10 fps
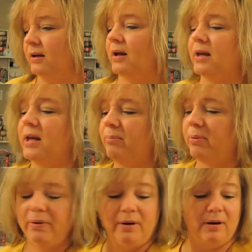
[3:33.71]
I keep
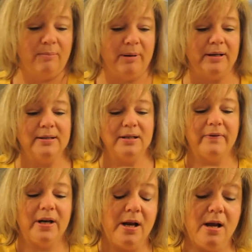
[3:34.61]
an abundance of
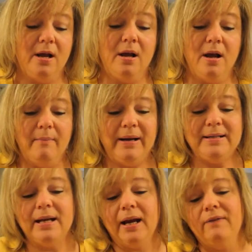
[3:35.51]
it. My
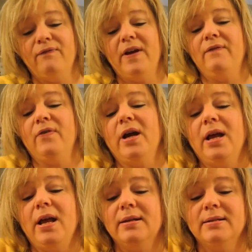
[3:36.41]
second
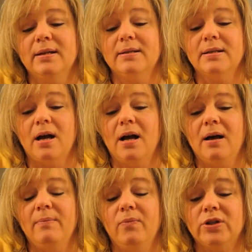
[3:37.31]
favorite is this,
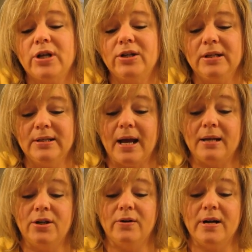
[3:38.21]
which I just
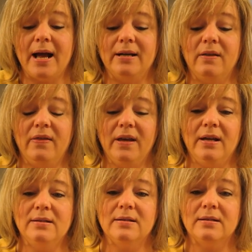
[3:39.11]
got turned on to
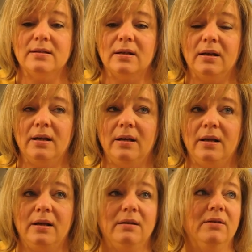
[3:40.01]
this
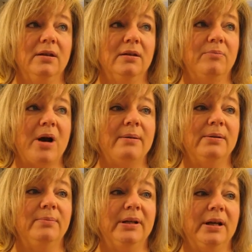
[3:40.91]
in
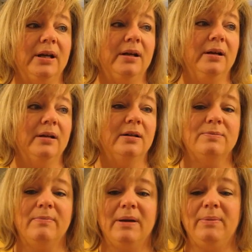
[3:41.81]
probably,
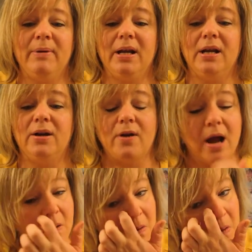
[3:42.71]
it's maybe been a year
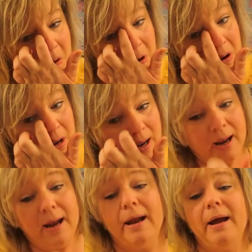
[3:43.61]
now.
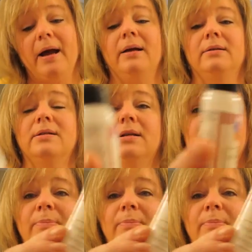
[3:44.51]
And it's